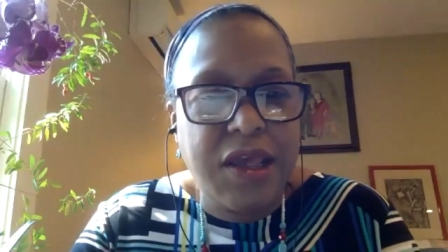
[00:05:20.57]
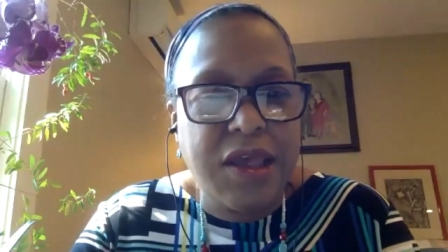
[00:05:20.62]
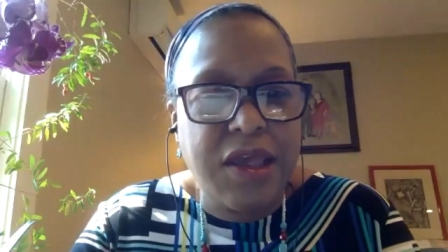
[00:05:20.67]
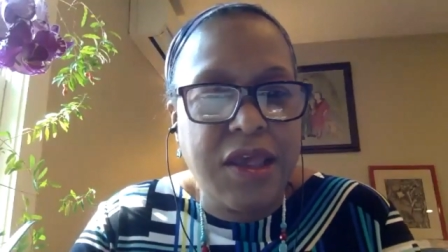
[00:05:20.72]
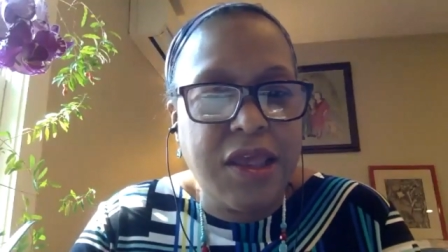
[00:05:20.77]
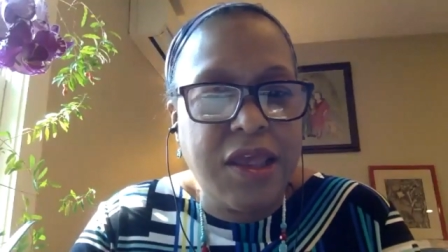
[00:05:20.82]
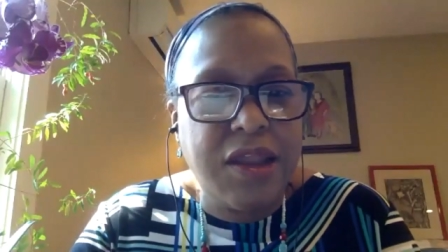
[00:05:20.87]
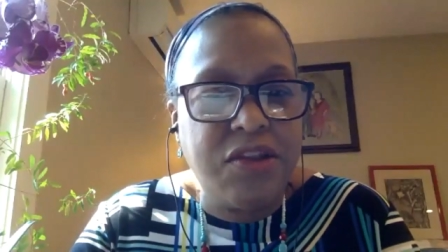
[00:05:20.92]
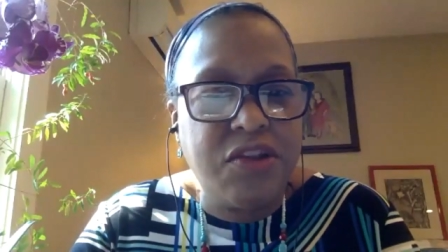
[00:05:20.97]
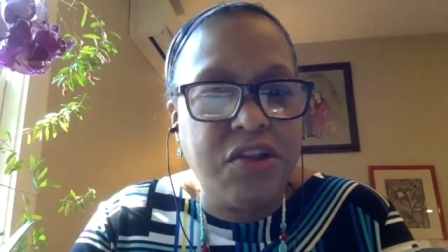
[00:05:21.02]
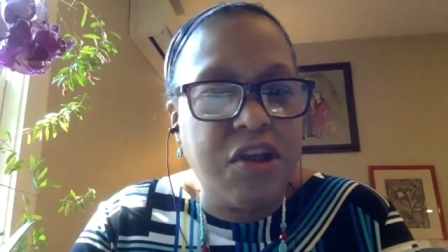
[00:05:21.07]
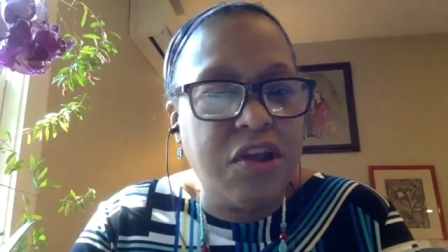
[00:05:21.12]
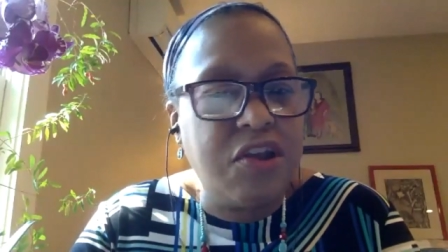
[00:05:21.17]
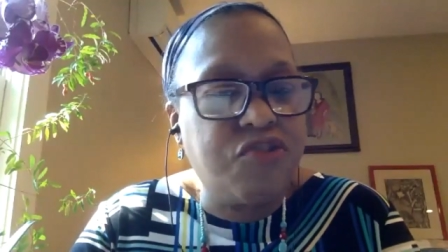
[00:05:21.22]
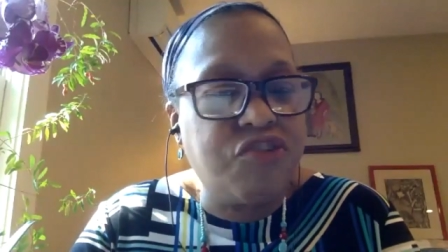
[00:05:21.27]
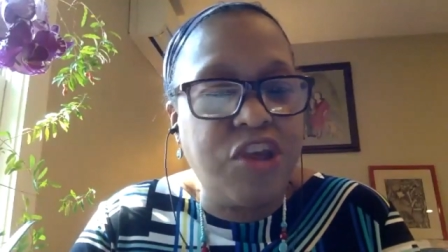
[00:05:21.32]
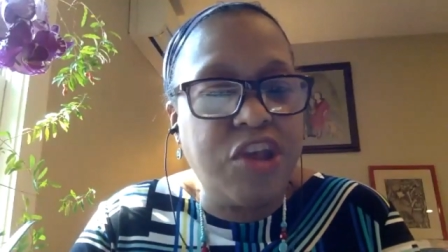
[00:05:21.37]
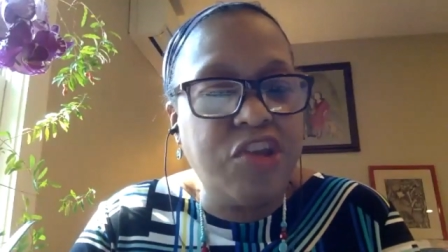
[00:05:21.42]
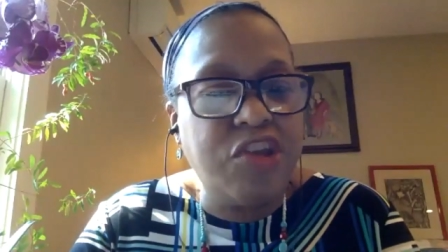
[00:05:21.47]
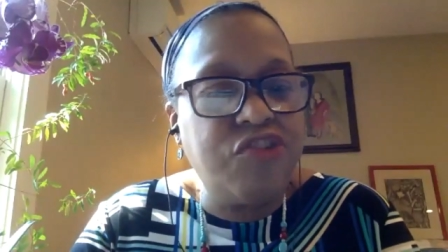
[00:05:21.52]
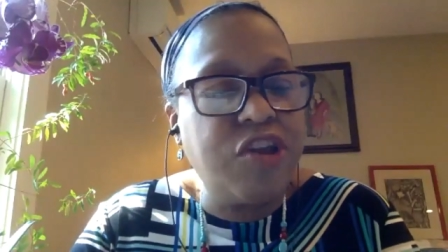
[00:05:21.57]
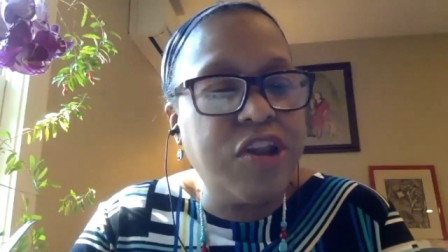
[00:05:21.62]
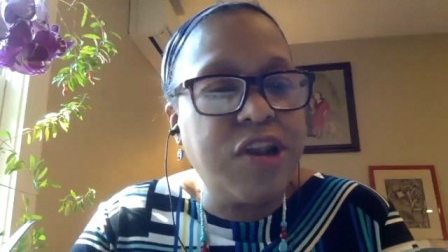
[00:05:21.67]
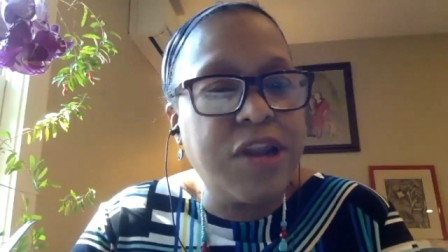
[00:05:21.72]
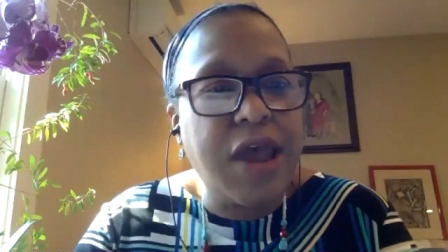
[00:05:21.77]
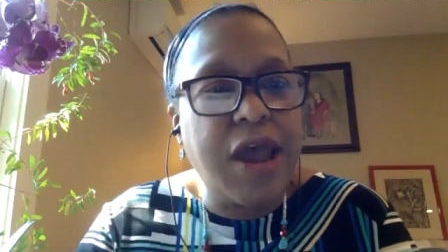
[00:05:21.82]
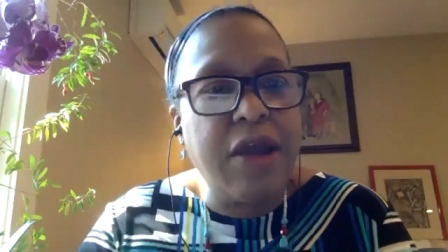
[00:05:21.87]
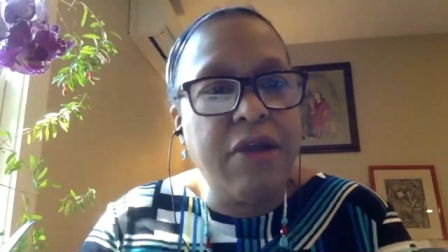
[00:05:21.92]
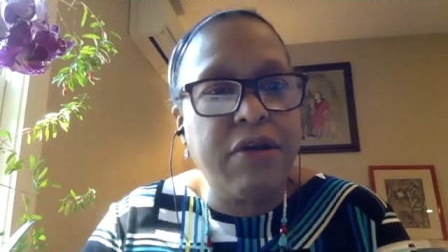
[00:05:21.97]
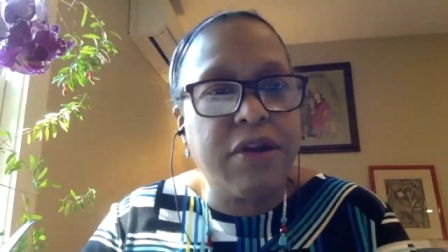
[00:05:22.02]
in changing
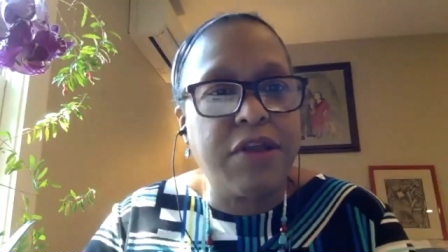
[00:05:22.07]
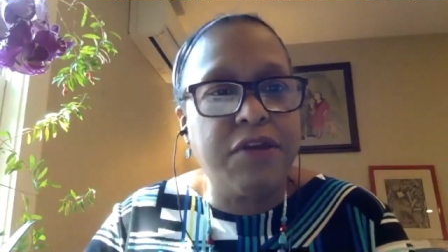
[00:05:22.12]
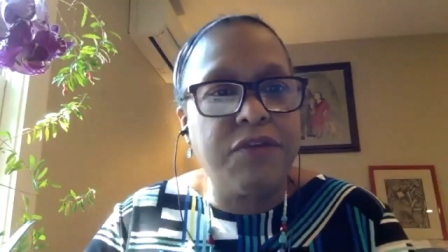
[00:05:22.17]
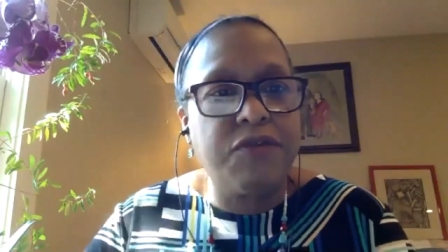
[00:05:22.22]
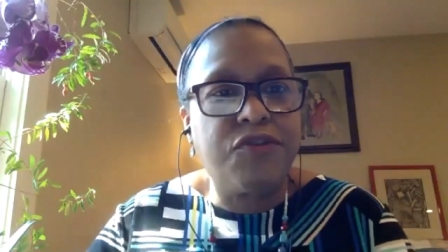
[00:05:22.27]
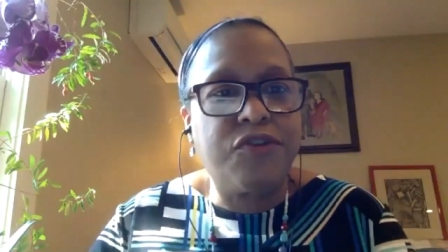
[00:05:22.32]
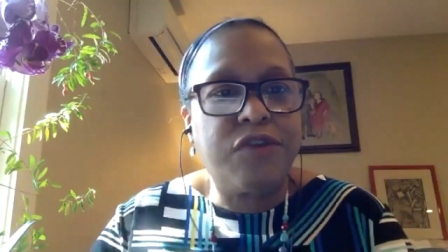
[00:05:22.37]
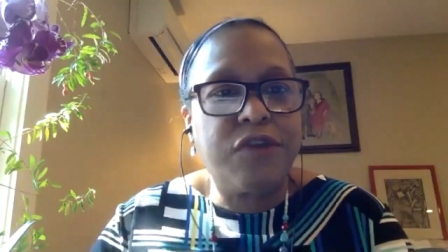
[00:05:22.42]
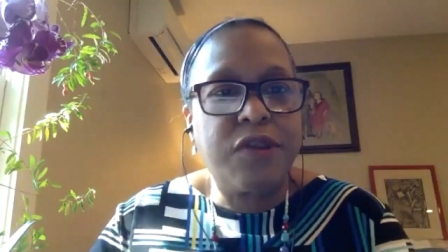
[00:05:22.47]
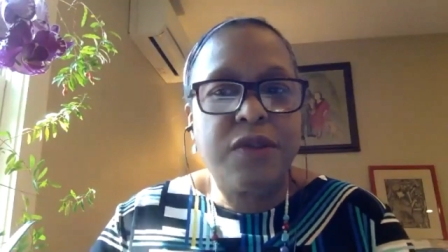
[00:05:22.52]
narratives